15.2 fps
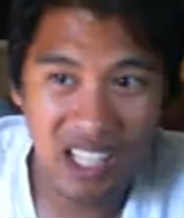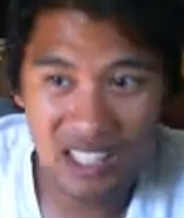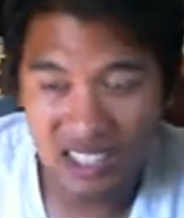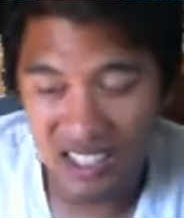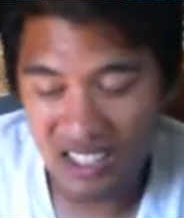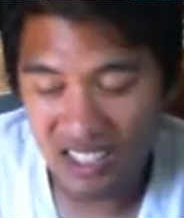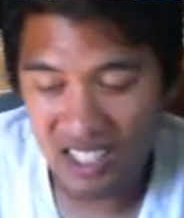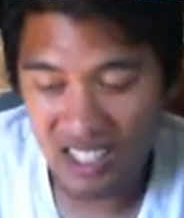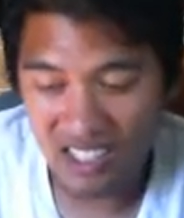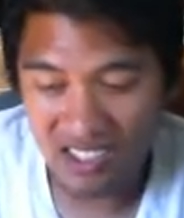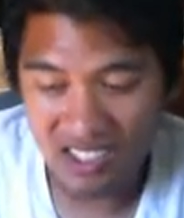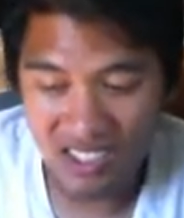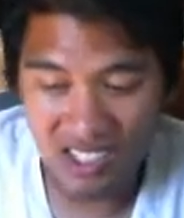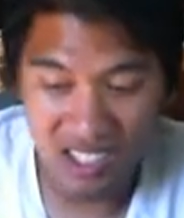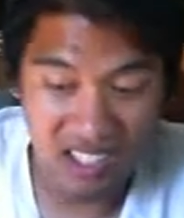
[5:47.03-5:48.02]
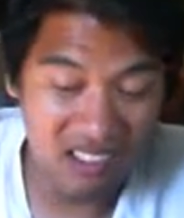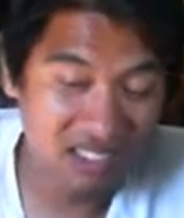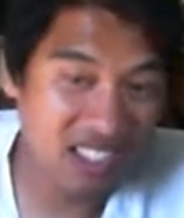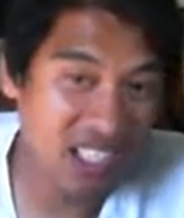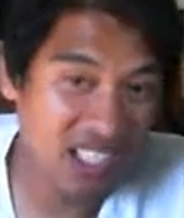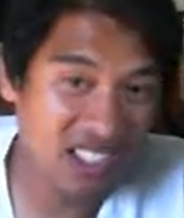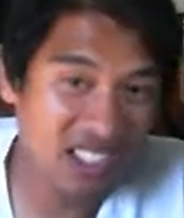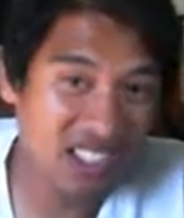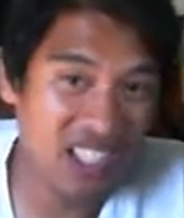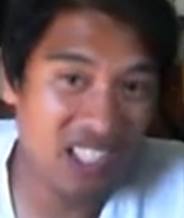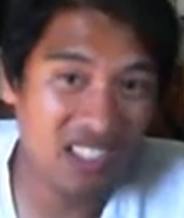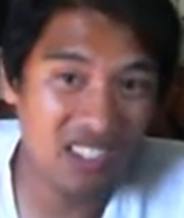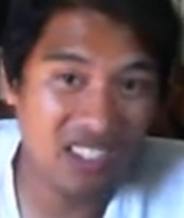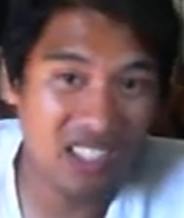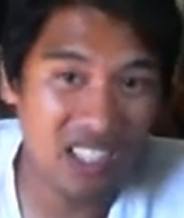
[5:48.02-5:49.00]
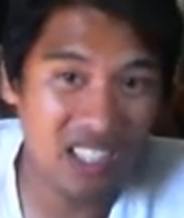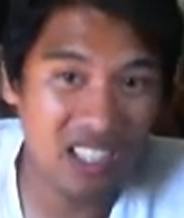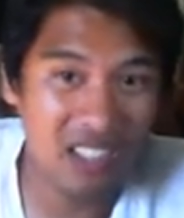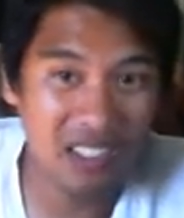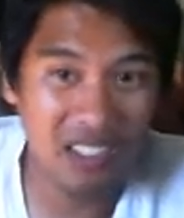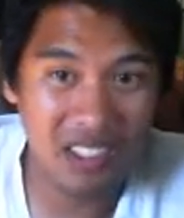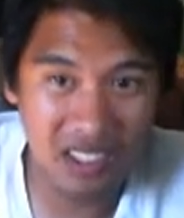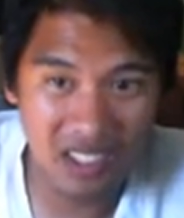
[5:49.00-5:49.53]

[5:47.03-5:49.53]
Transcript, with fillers: I think Henderson, if he gets a title shot,